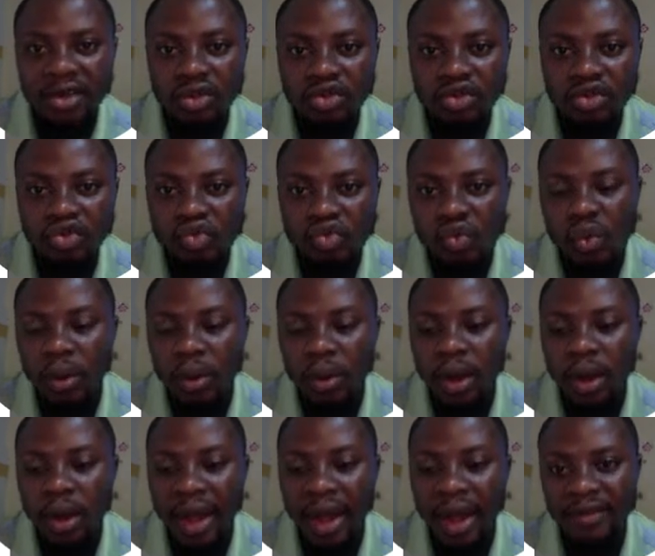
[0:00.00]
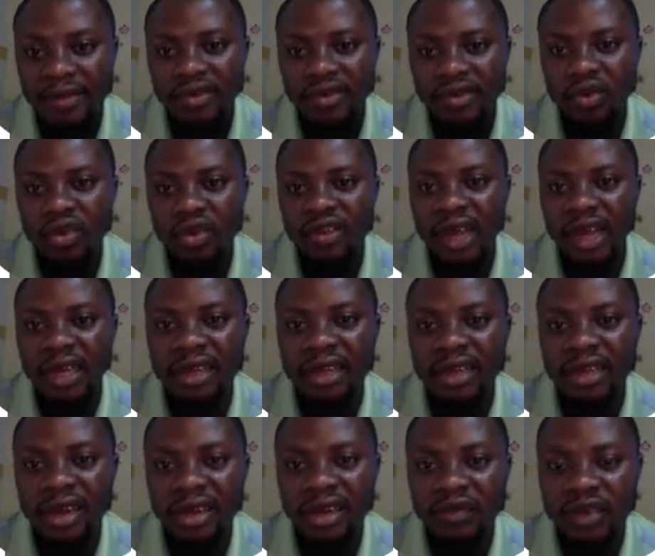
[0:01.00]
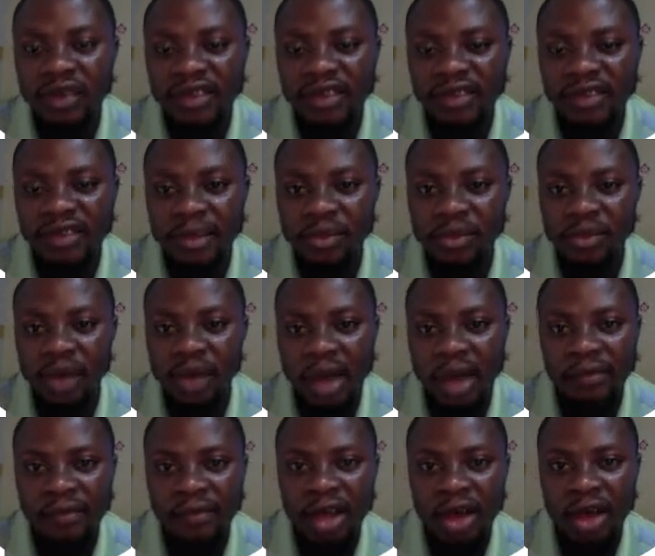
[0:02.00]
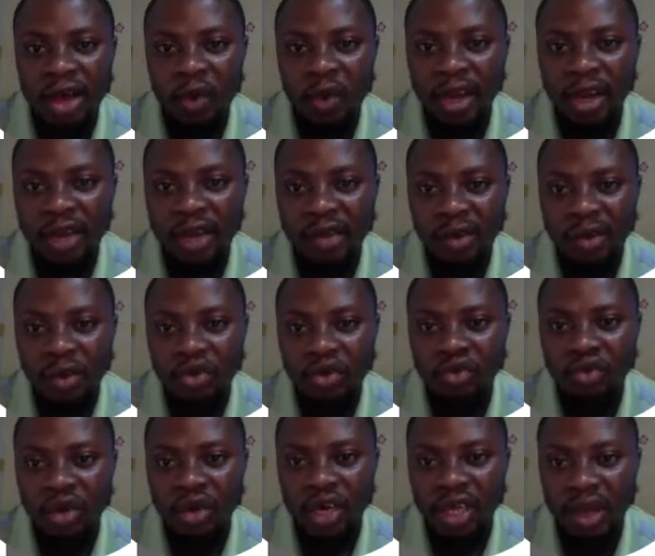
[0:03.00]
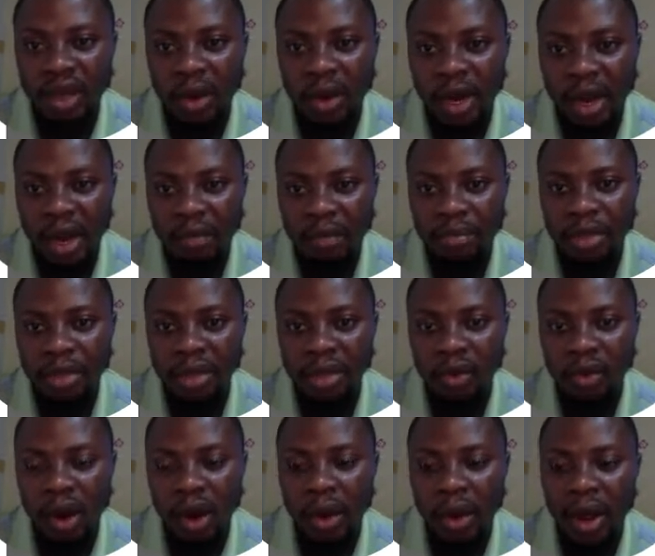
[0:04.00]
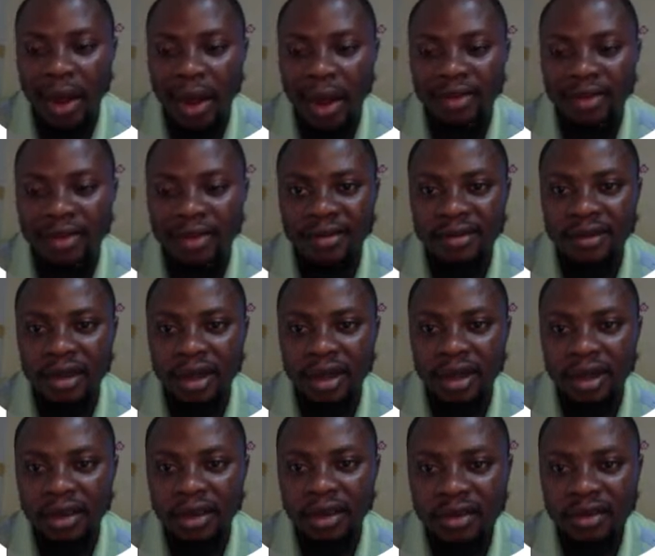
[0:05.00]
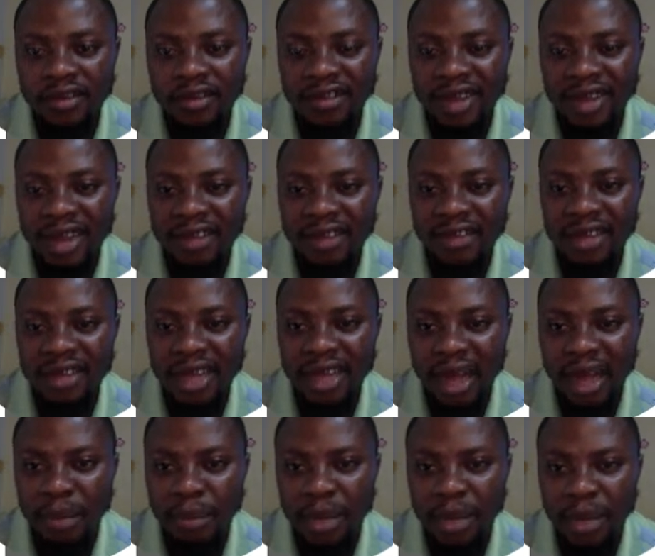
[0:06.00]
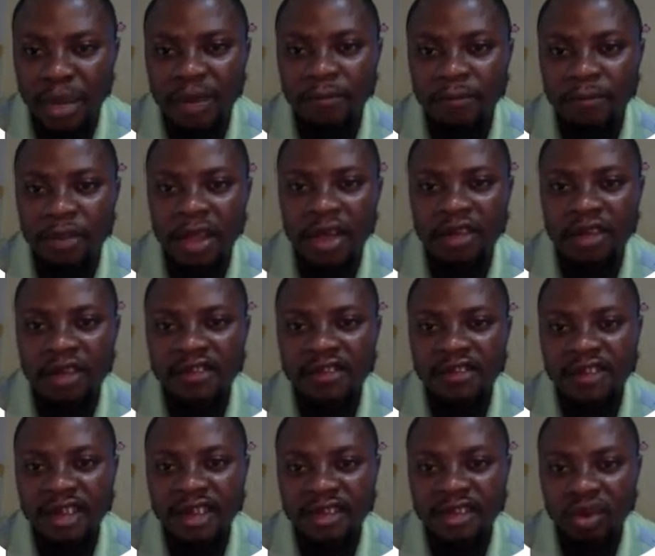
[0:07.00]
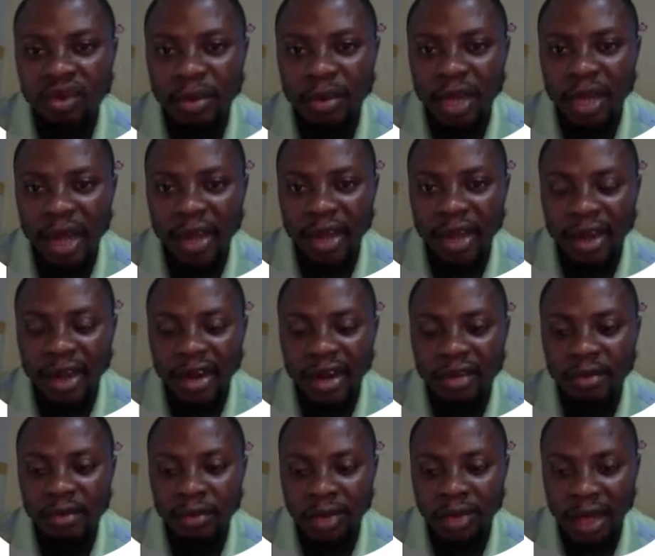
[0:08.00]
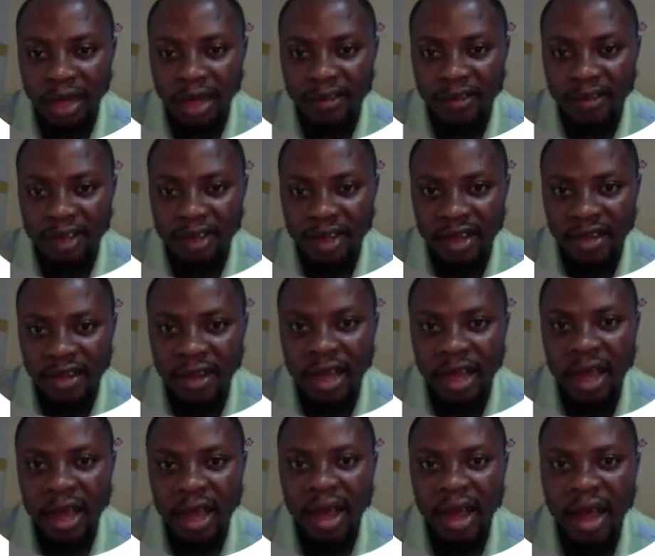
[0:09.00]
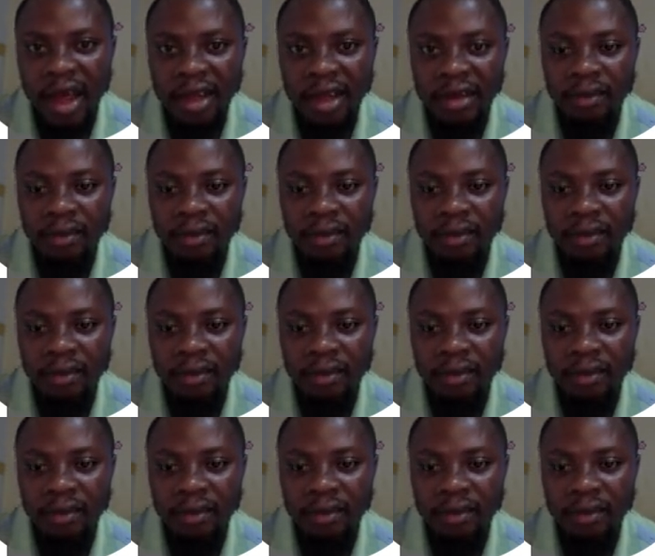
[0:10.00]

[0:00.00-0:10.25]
two ads. So these are the three different steps we have whenever we want to create our campaign or our ads. Selecting the campaign, setting up the ad at the level of the ad set, and